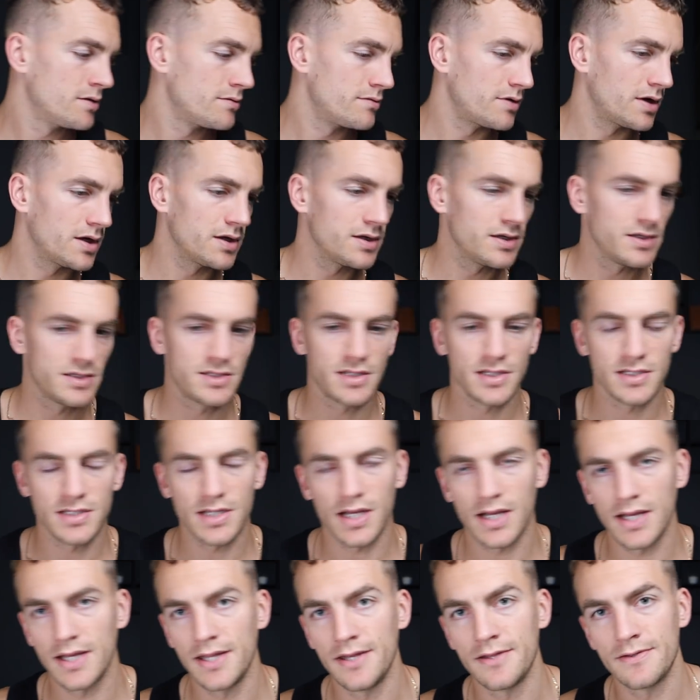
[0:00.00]
Right, it's
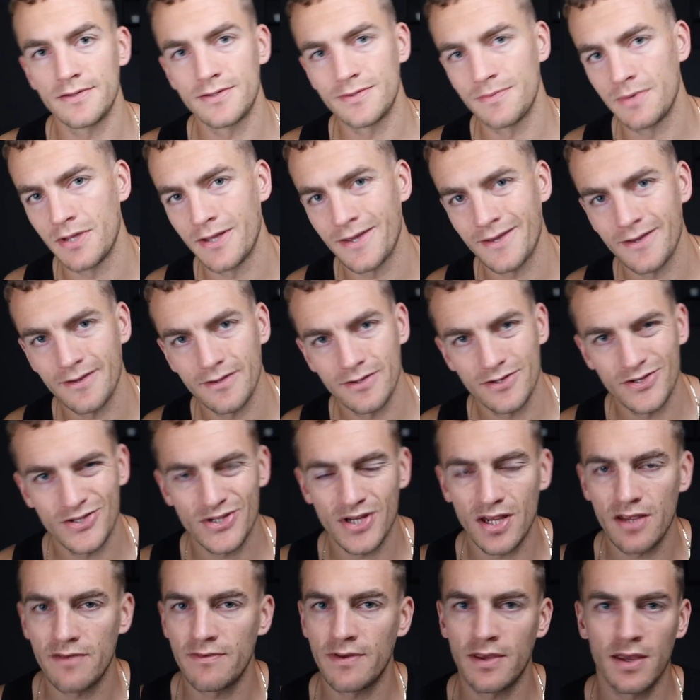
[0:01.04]
designed to make
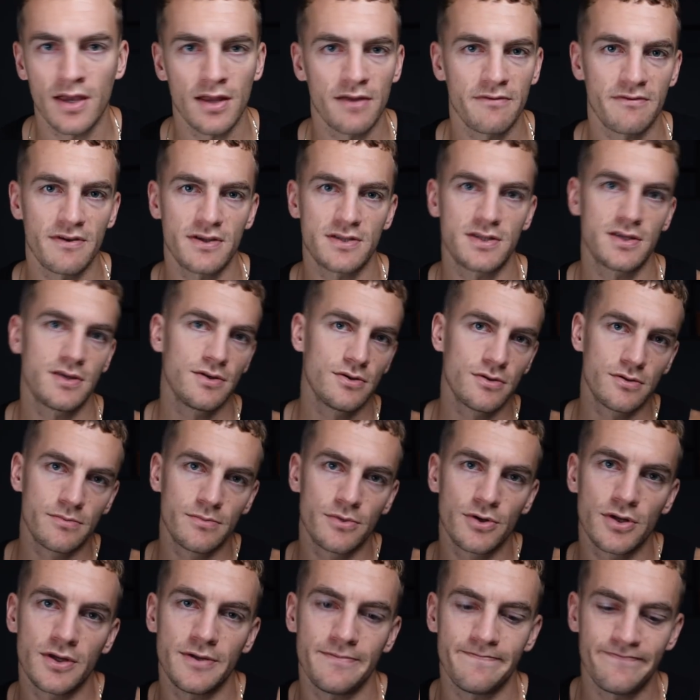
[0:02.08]
saving and investing your
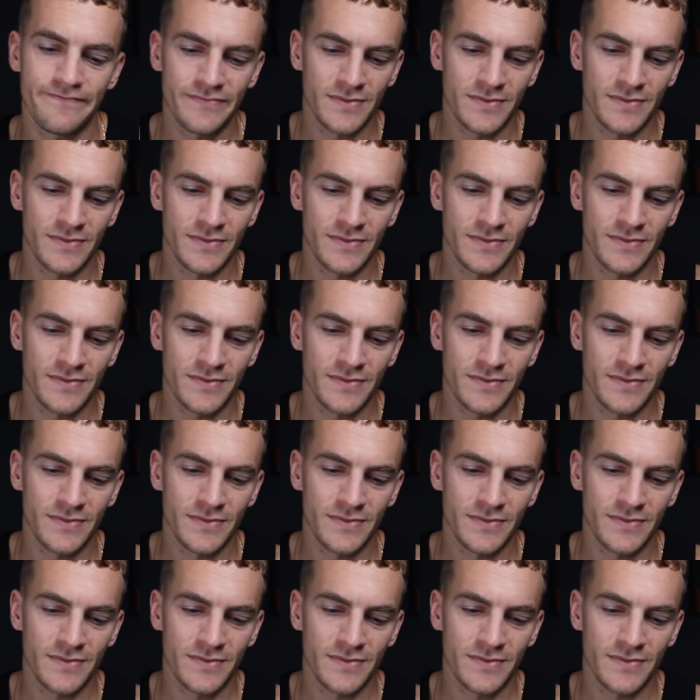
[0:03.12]
money